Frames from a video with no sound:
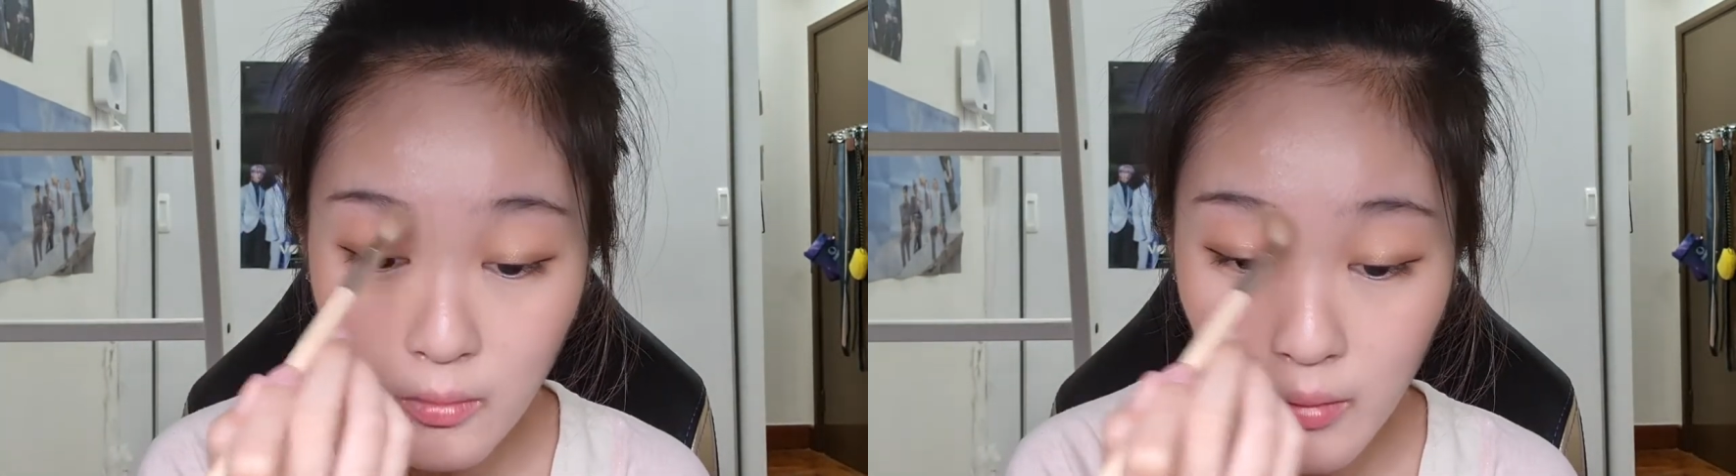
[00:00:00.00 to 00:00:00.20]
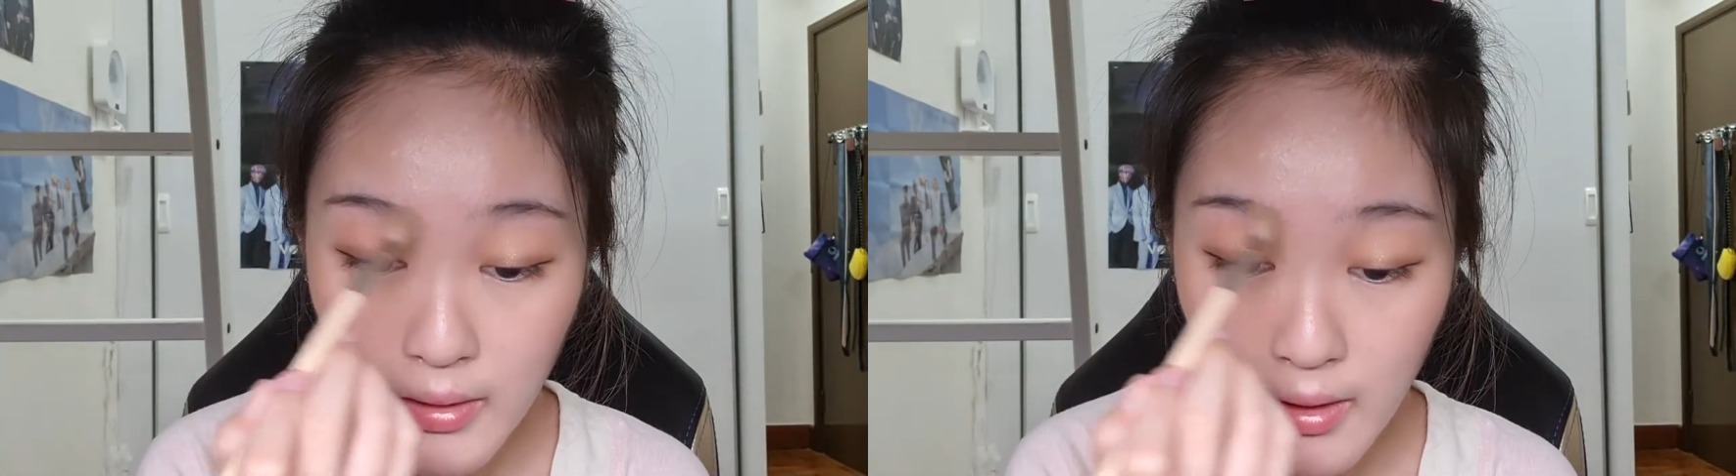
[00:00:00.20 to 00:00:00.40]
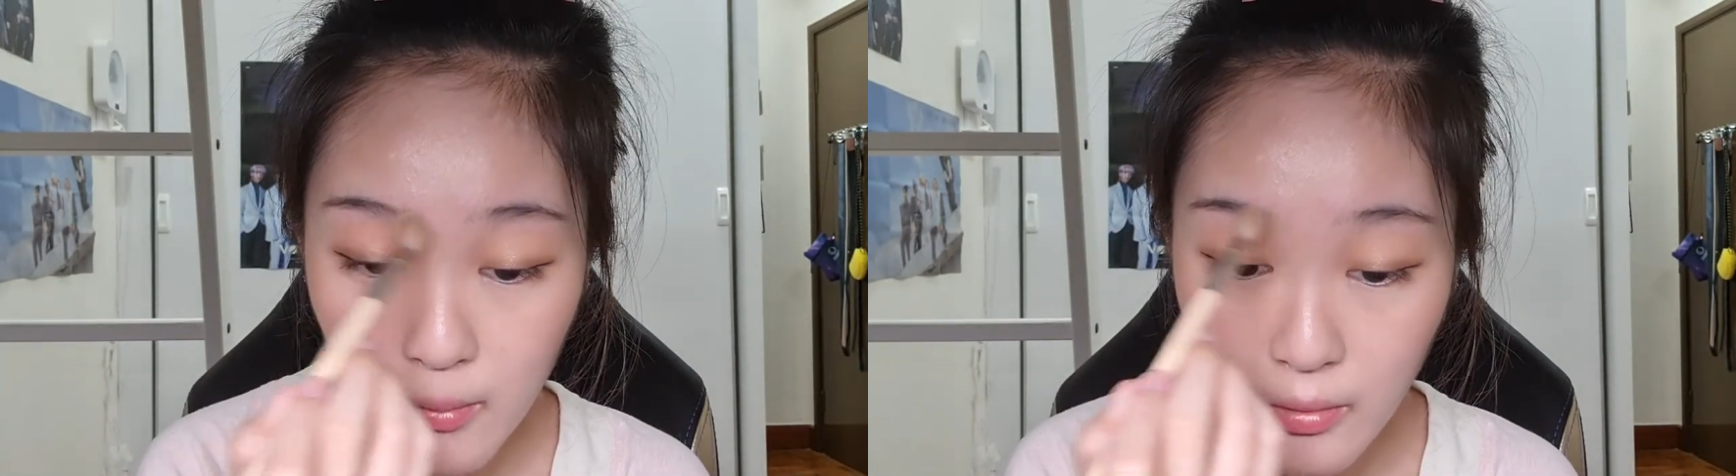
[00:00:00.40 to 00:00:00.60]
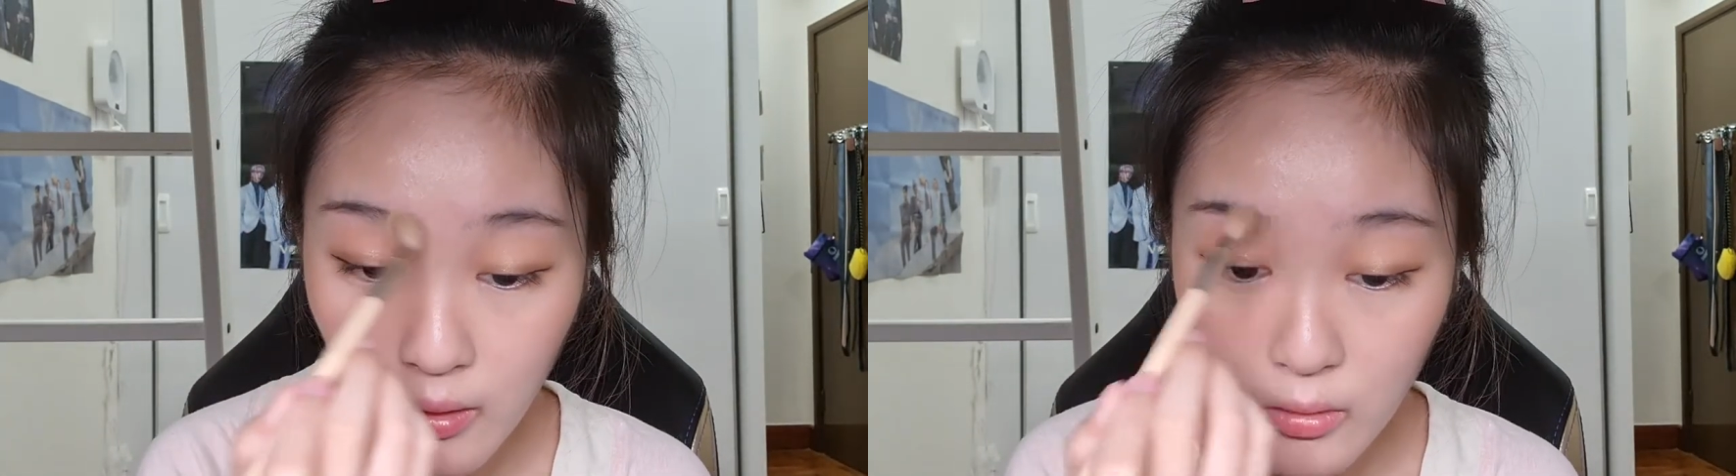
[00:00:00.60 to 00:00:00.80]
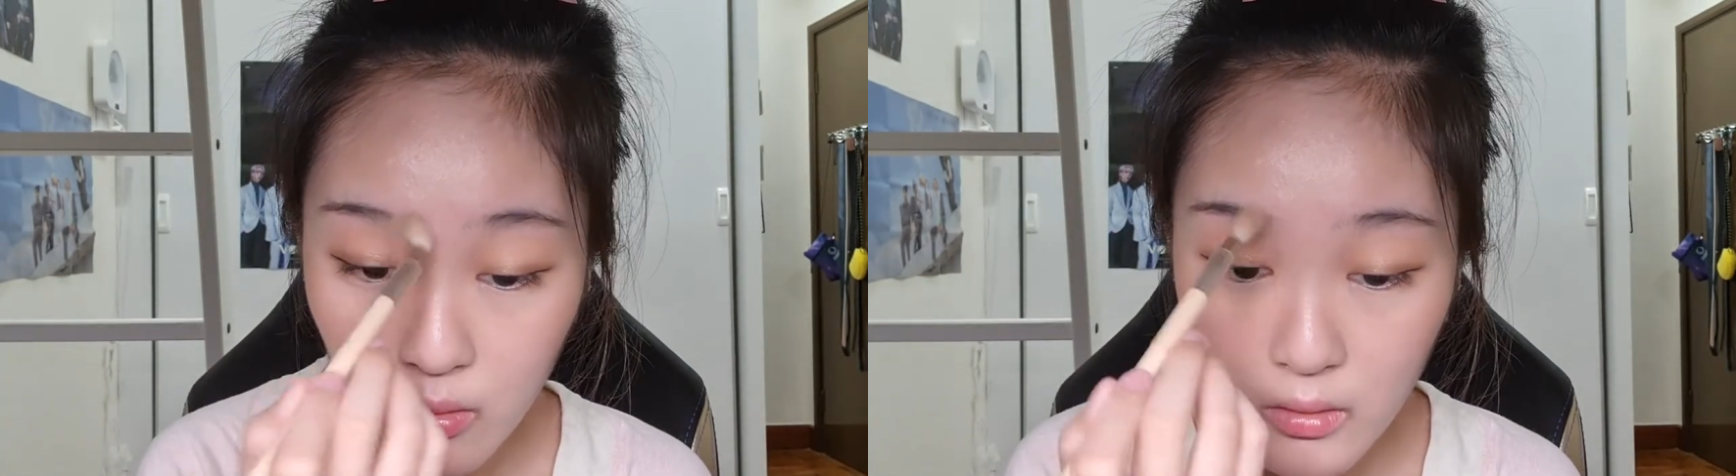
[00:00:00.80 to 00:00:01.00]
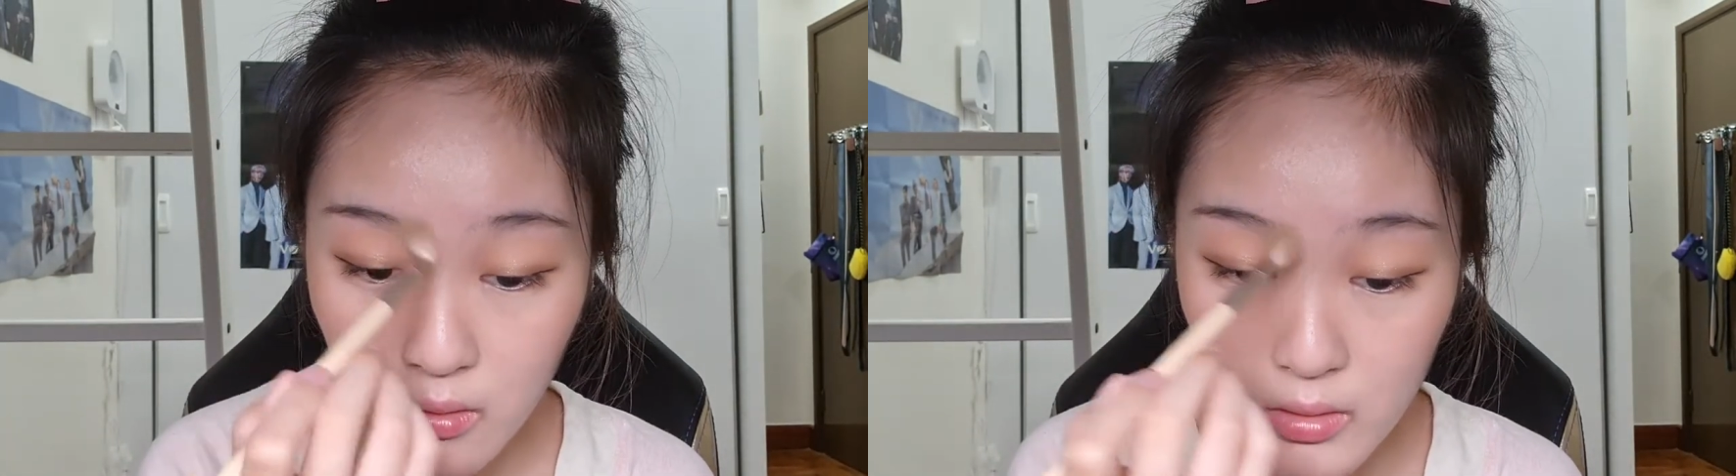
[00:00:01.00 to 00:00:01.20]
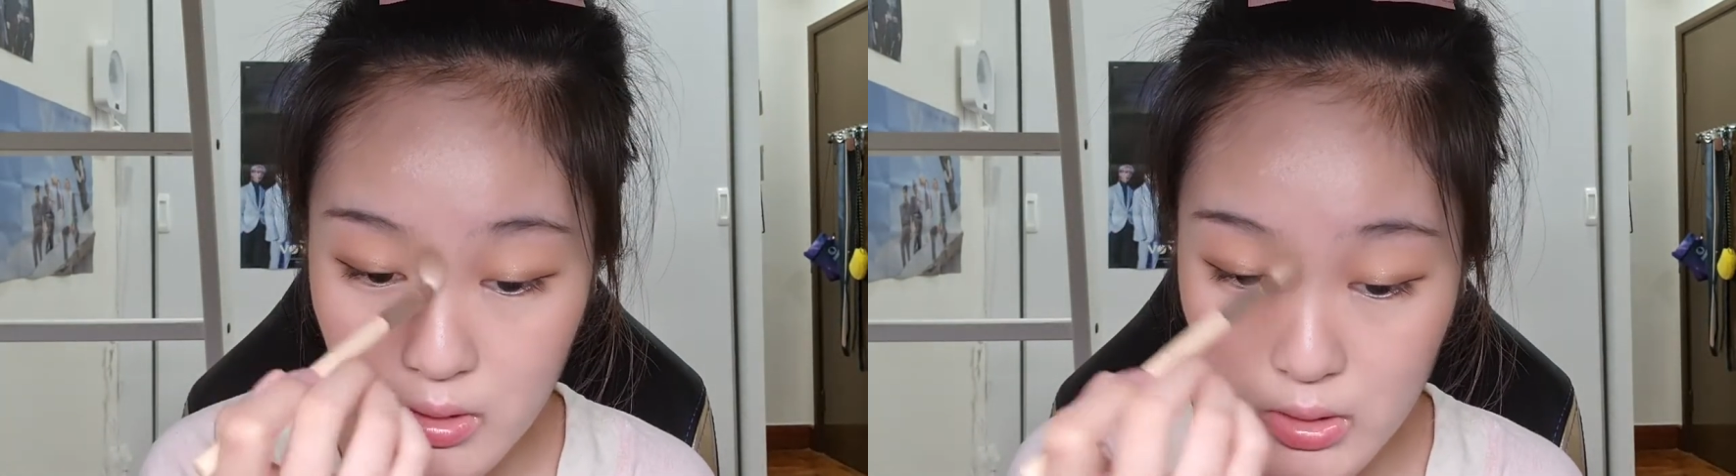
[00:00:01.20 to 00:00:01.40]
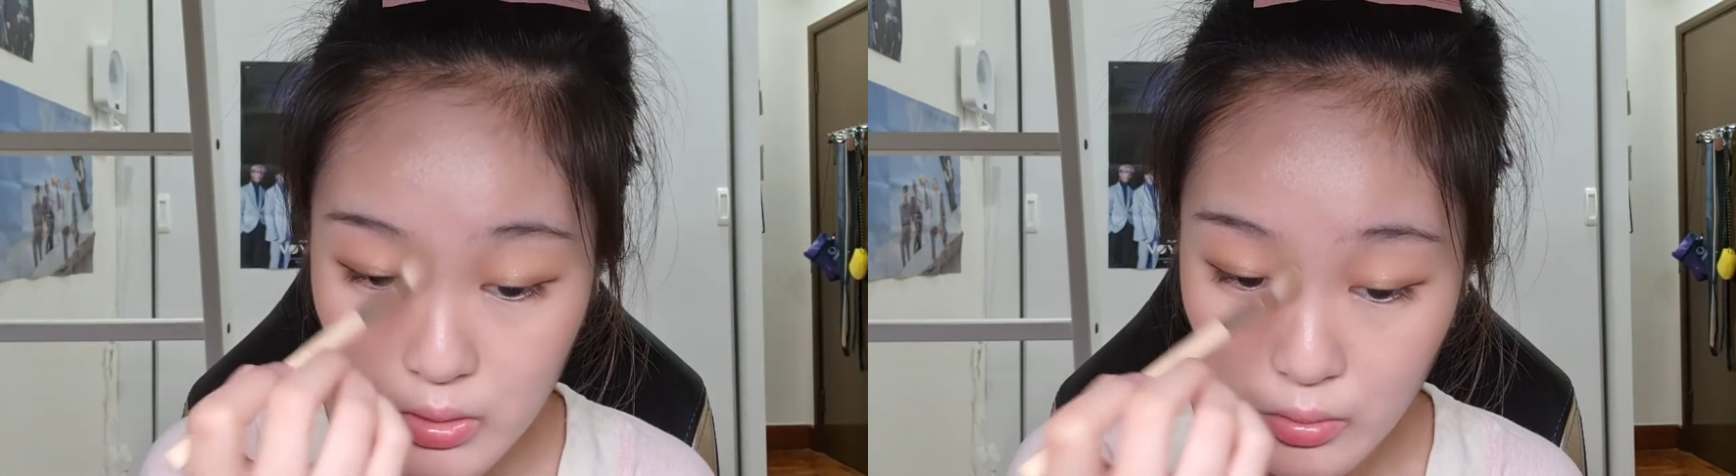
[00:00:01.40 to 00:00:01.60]
from my eyebrow
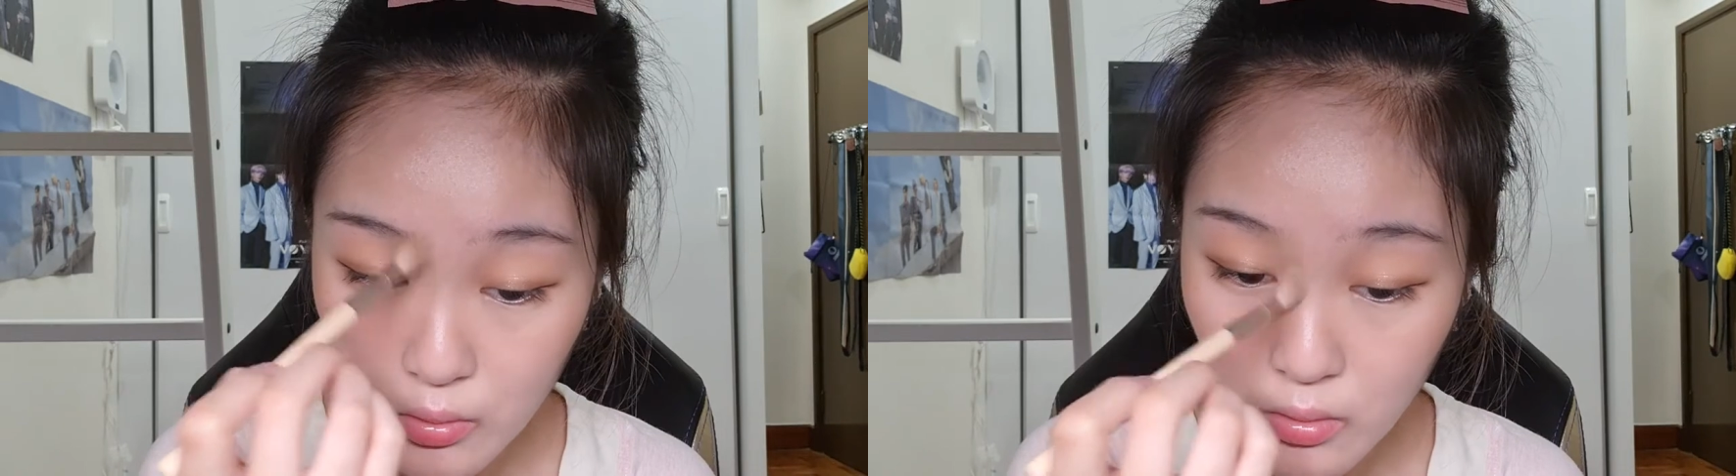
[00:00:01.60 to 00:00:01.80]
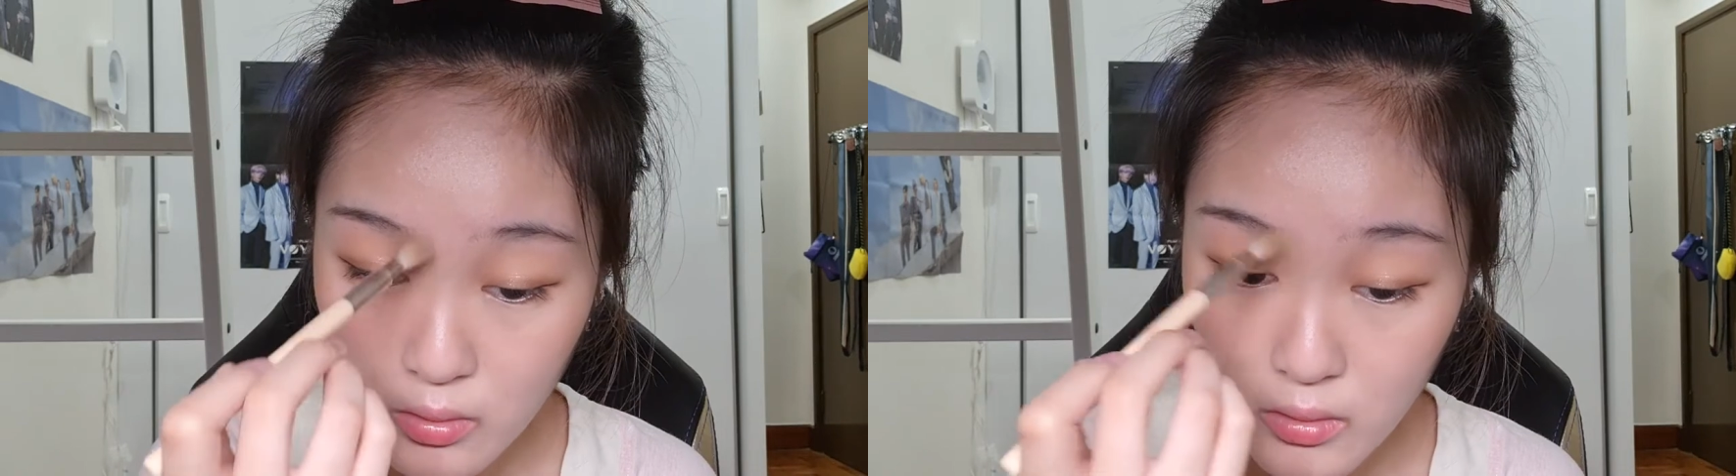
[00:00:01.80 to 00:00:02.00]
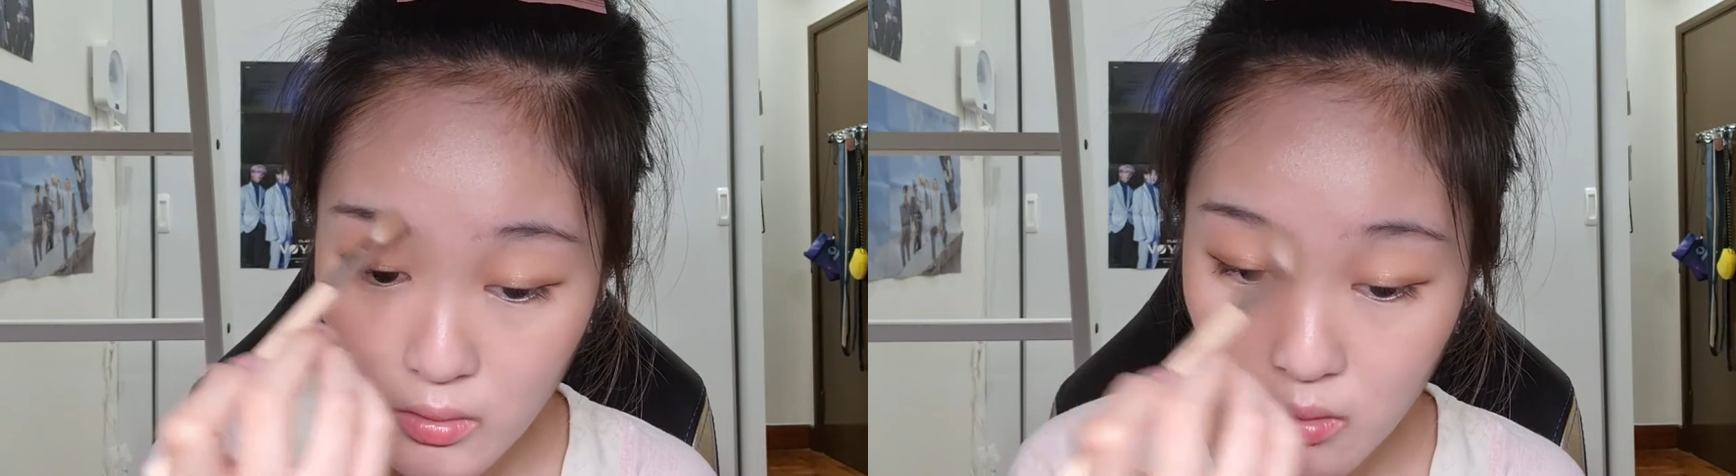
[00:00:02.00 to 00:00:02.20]
to